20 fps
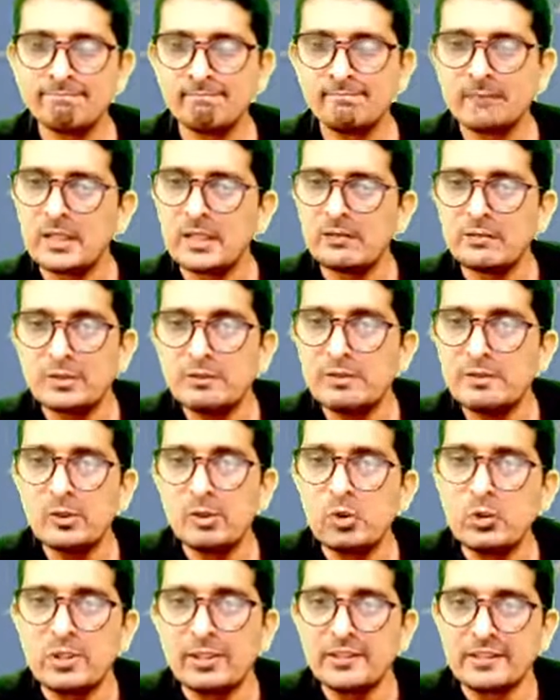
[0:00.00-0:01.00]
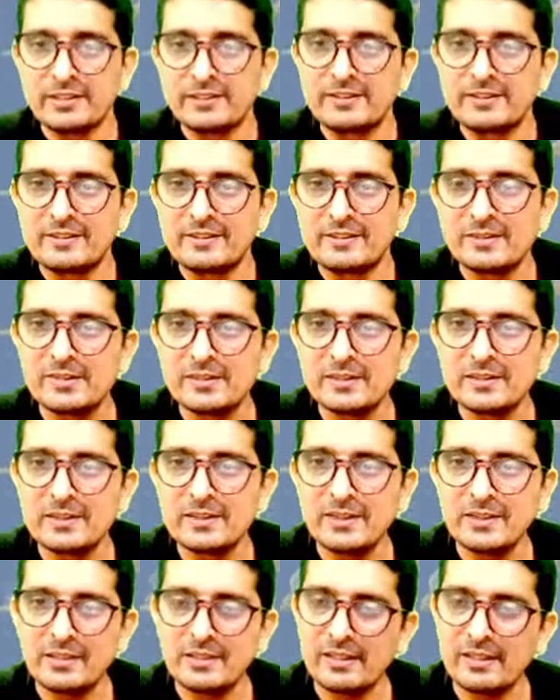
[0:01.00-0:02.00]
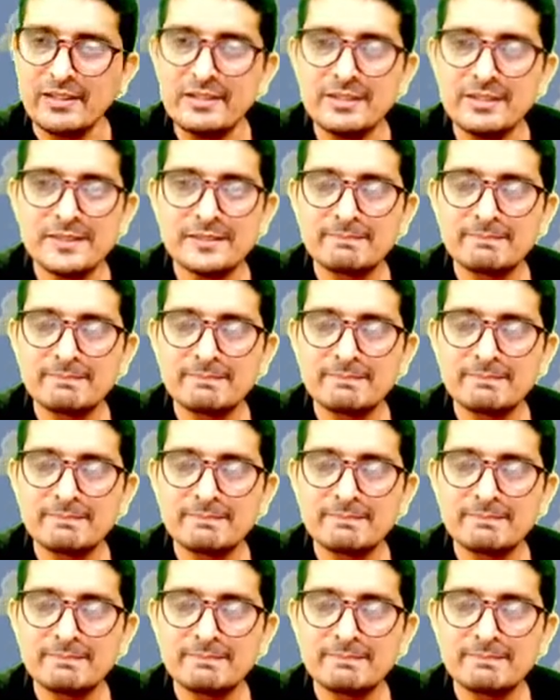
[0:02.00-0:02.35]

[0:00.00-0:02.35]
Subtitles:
we will look at it, right?